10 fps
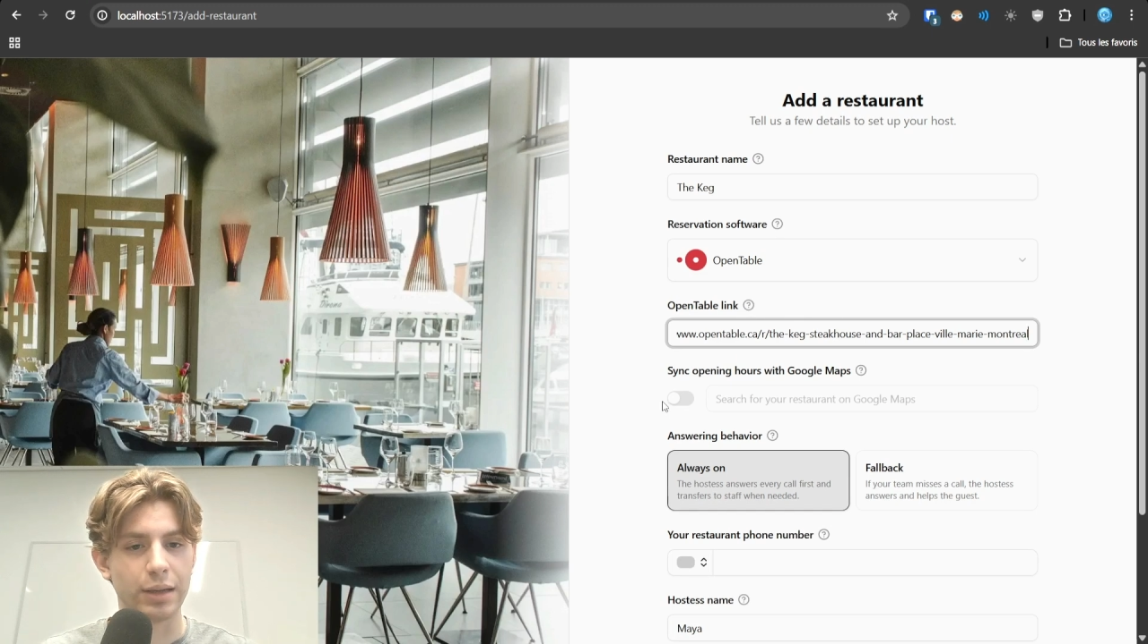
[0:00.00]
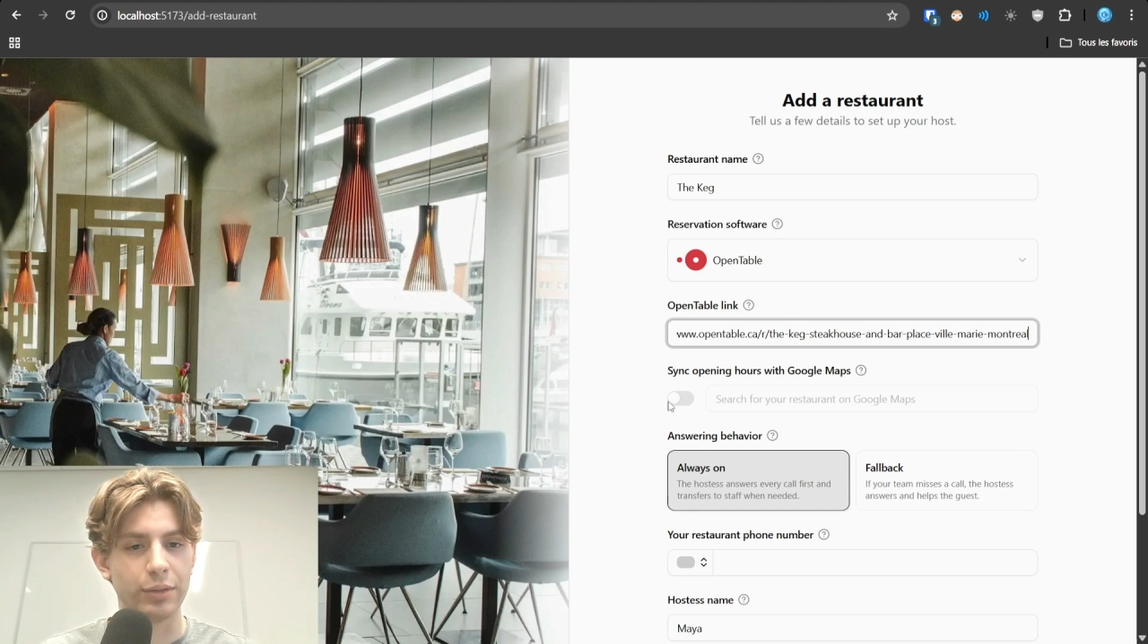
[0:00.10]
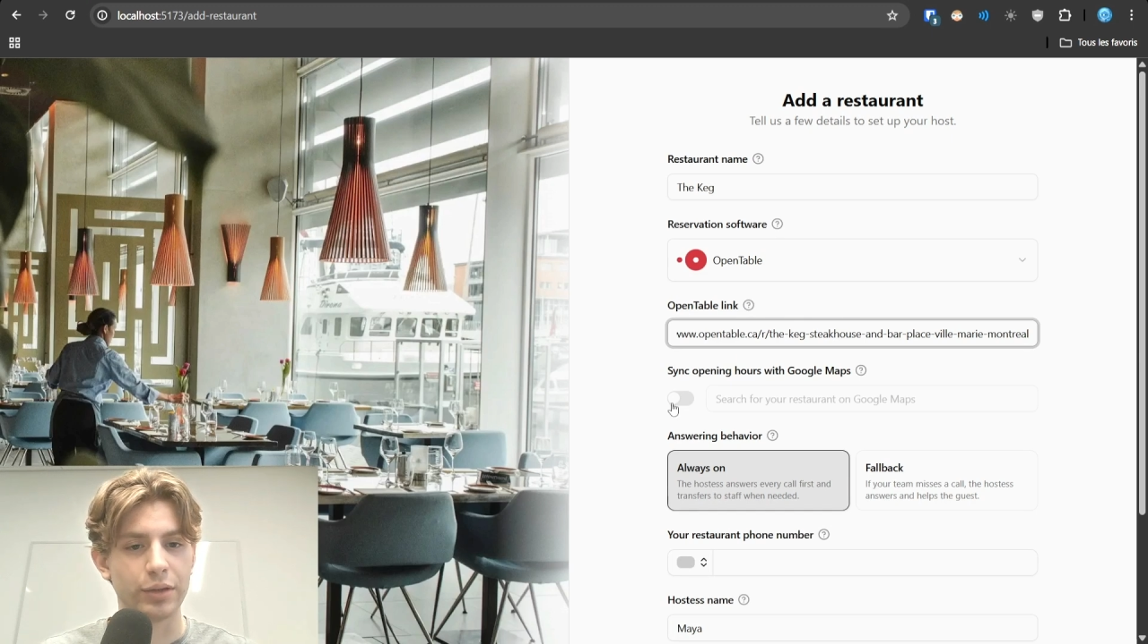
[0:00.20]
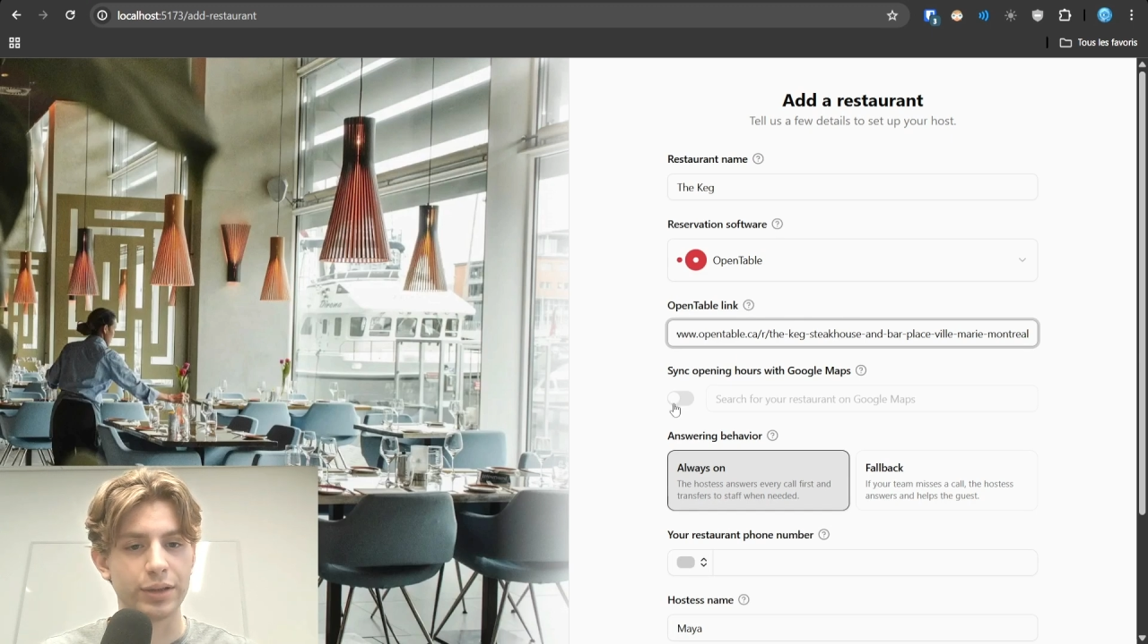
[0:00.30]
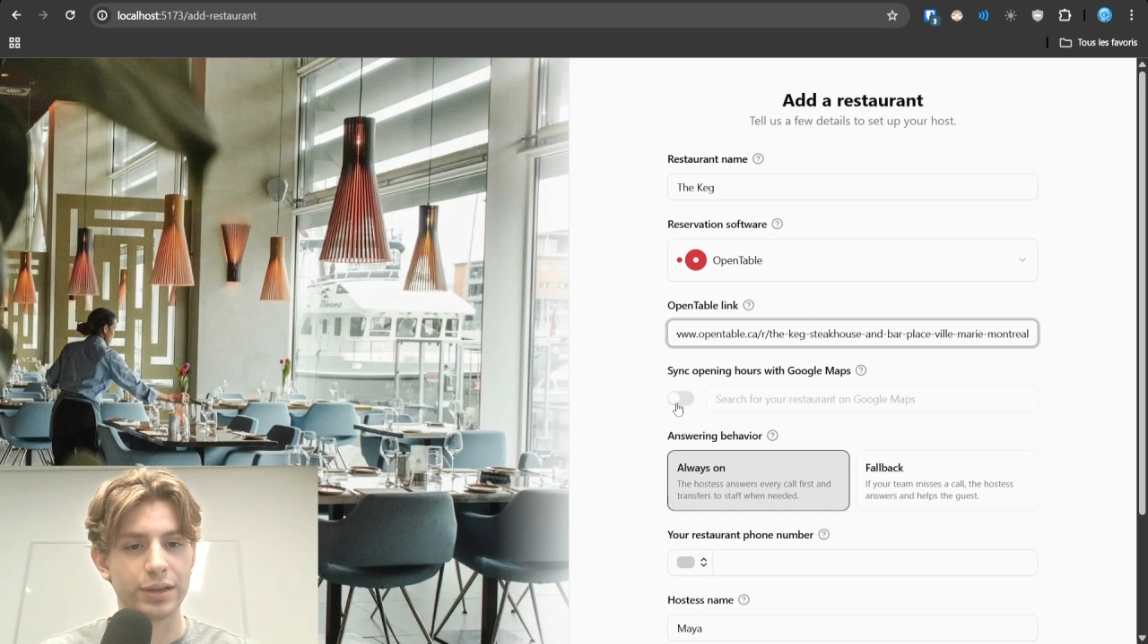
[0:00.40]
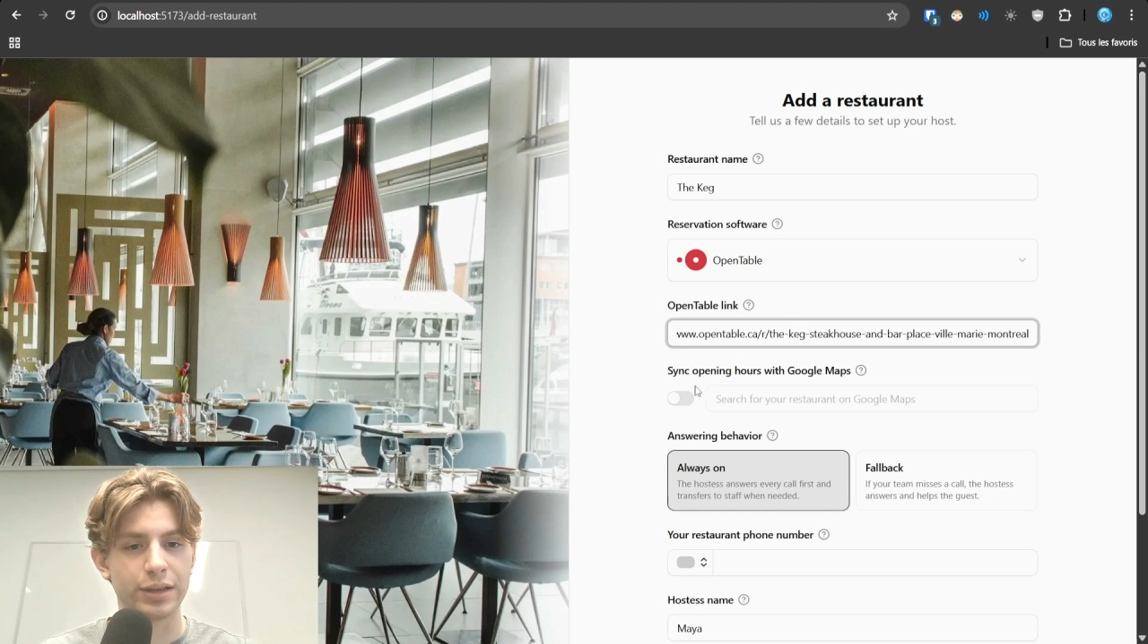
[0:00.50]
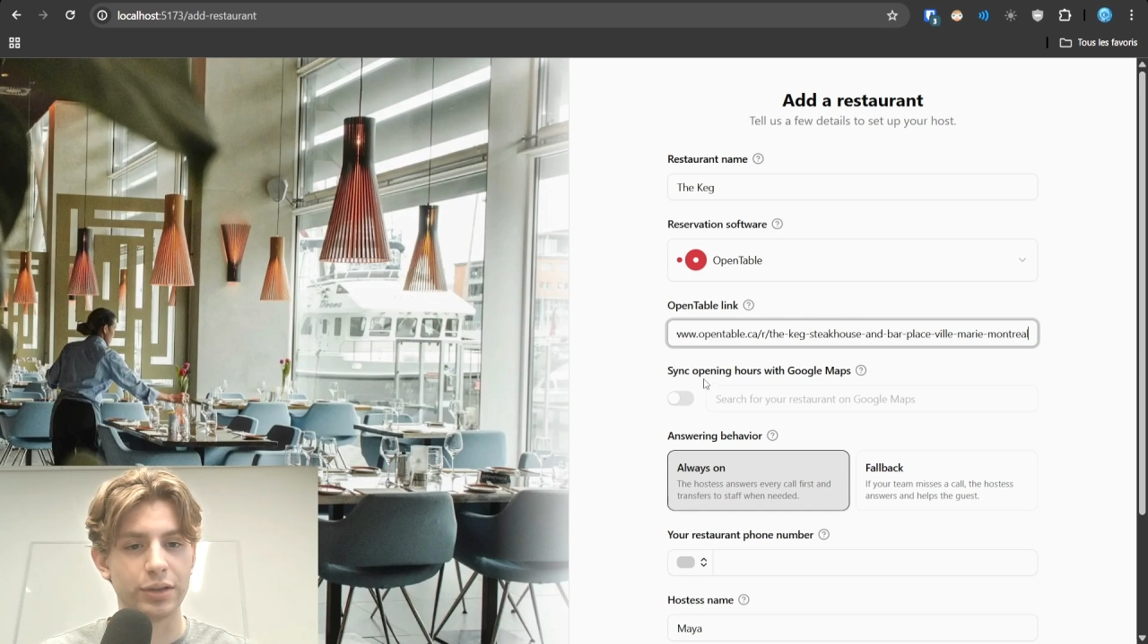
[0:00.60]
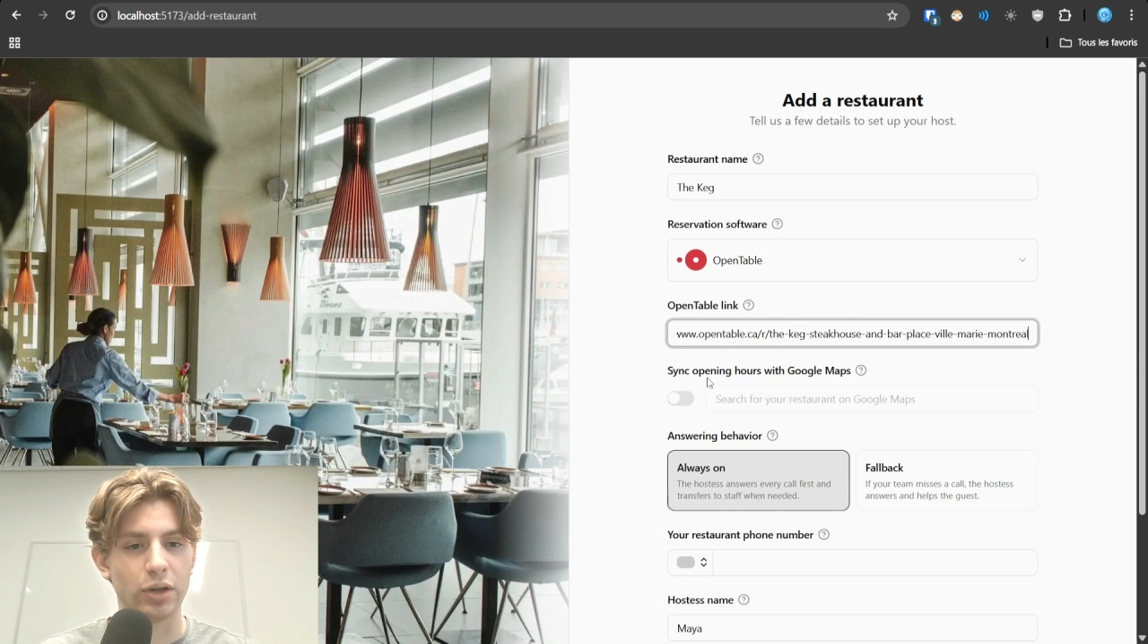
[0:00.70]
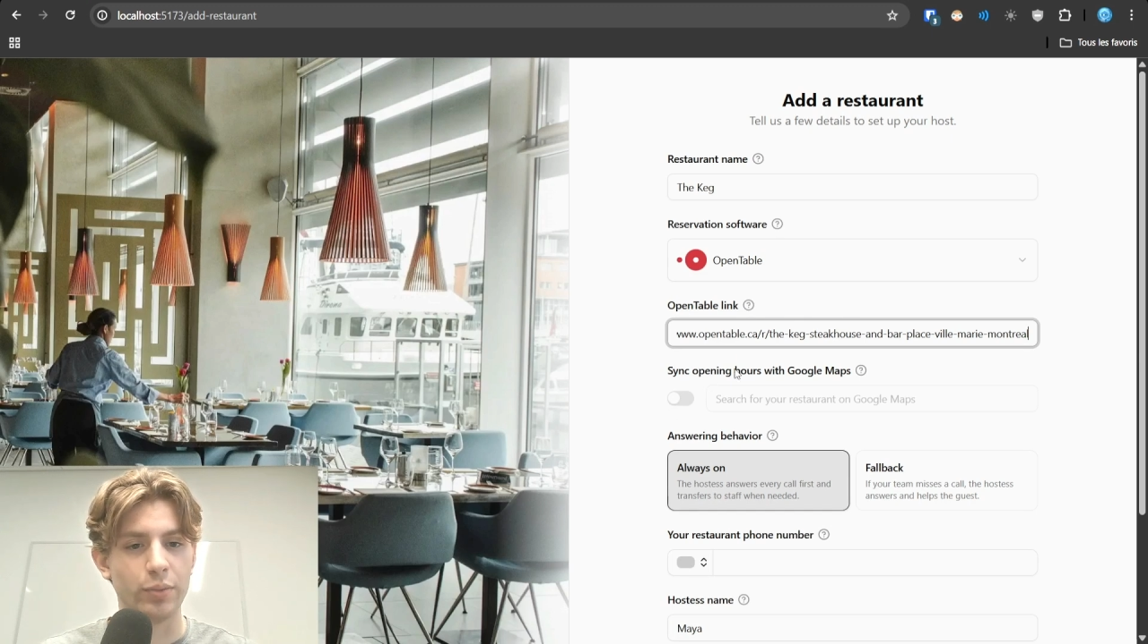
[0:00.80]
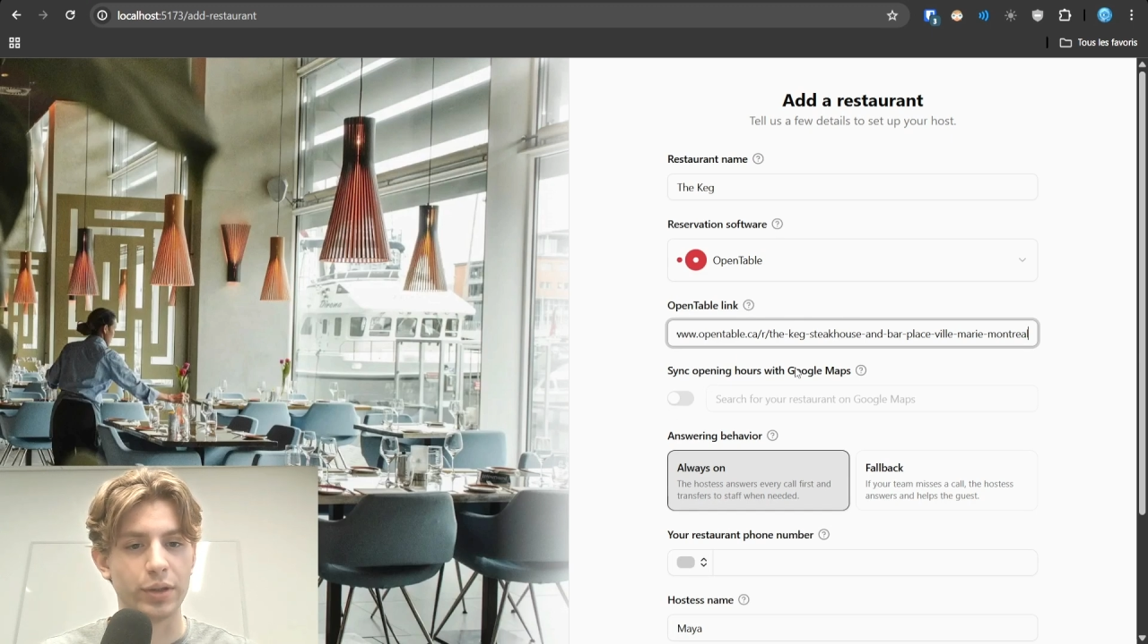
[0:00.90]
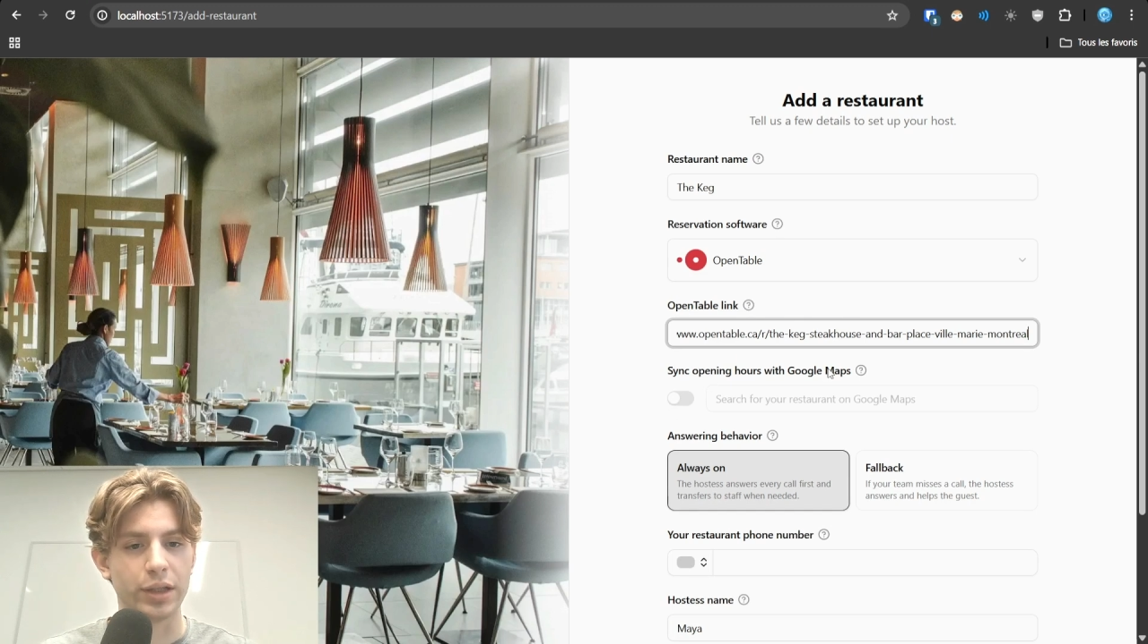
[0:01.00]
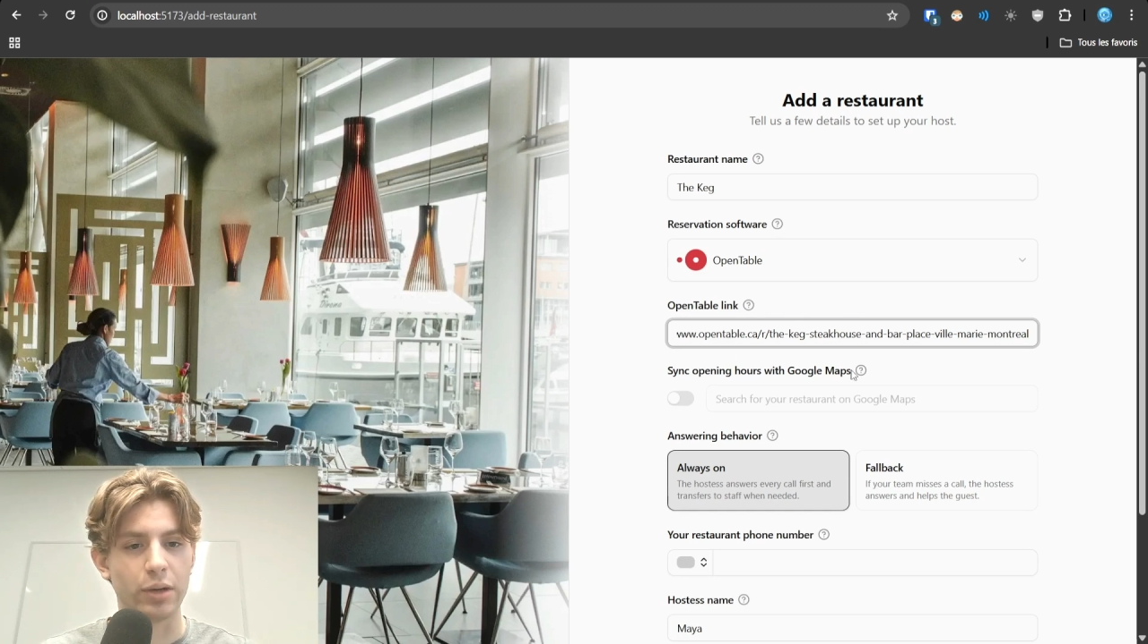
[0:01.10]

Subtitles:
I'm going to sync the opening